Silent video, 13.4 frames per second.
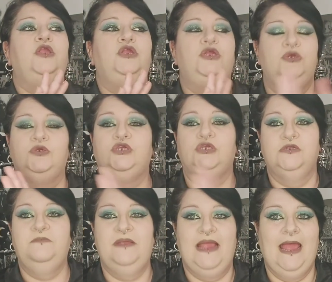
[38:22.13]
you
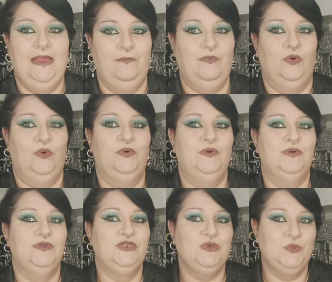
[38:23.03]
should be able
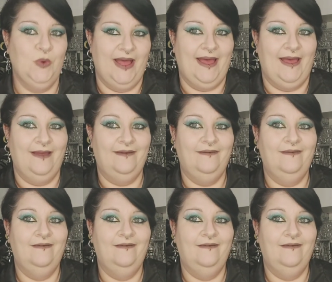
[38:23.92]
to wear